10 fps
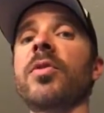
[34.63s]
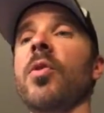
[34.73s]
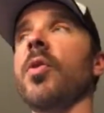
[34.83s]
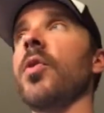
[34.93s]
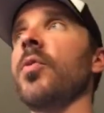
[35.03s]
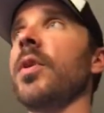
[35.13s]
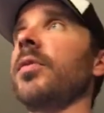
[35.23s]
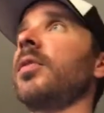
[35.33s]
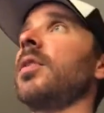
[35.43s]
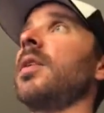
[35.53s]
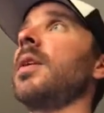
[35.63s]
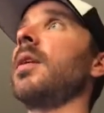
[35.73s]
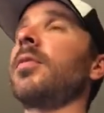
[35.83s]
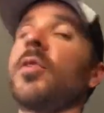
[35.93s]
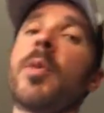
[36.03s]
although this can
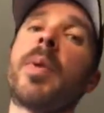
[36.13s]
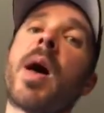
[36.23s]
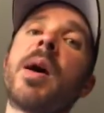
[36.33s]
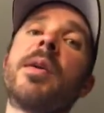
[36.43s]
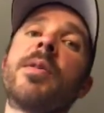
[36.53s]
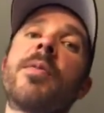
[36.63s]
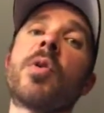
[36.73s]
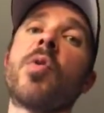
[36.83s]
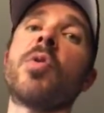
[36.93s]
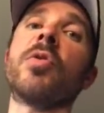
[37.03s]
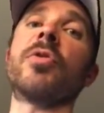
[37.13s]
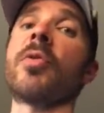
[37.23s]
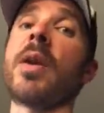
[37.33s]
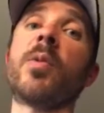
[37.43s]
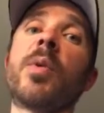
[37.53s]
still apply to the front corners
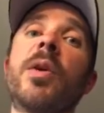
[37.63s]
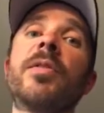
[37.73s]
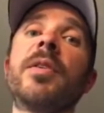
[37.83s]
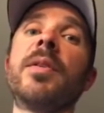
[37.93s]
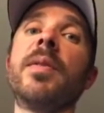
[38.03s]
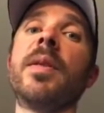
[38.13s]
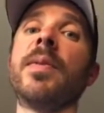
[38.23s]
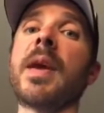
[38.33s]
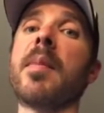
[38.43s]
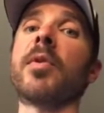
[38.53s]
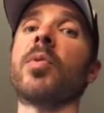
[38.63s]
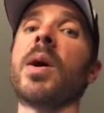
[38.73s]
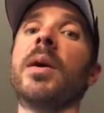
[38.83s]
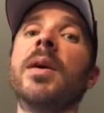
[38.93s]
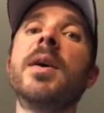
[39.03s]
or anywhere else in the game as
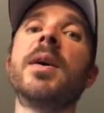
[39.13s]
well.